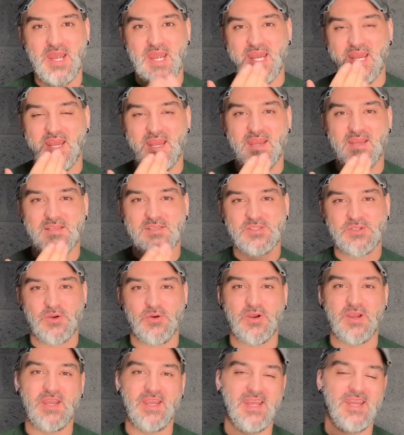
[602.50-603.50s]
it,
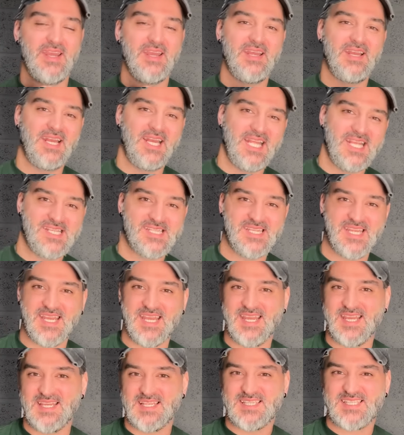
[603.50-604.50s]
sort it, list
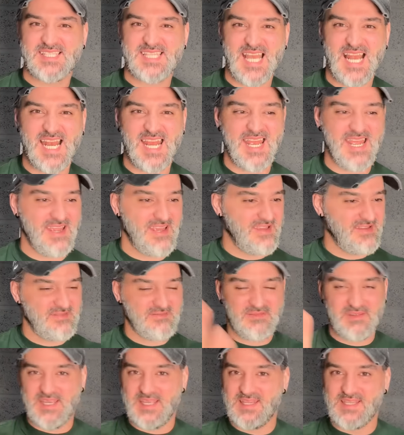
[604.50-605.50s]
it, sell it
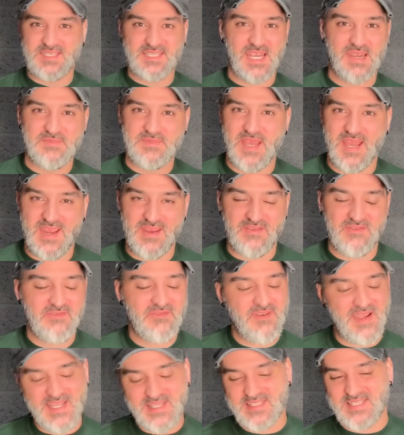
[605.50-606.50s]
in the same day.
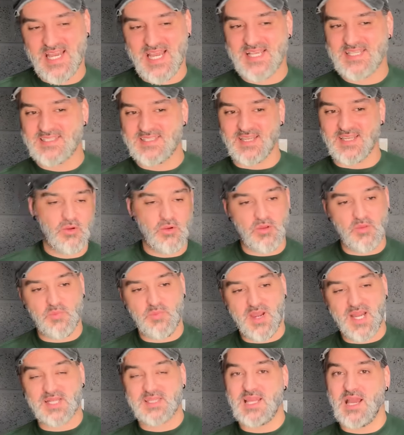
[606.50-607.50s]
Fantastic. Got the
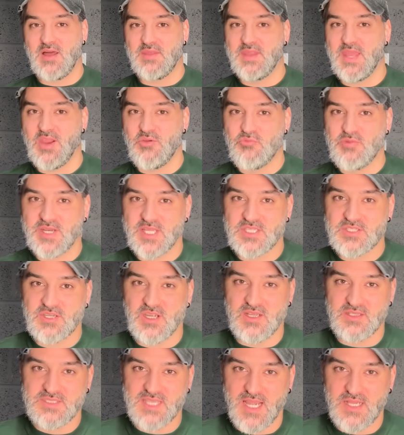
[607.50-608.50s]
bag down there, ready to go
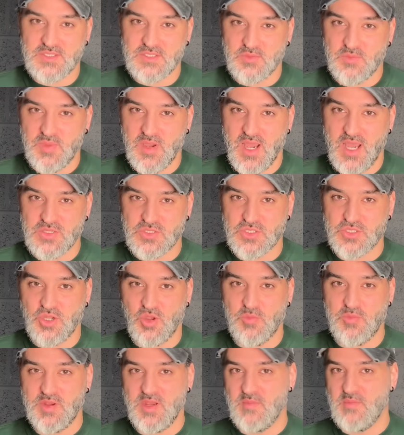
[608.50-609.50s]
and take it to the parcel
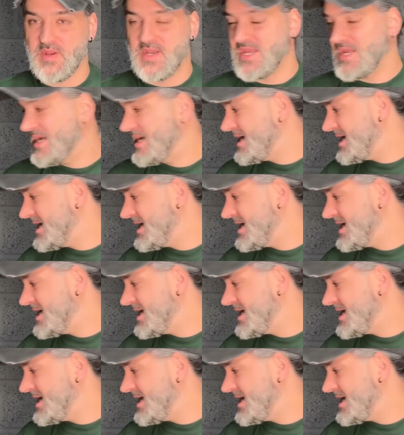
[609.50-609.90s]
shop in a minute. It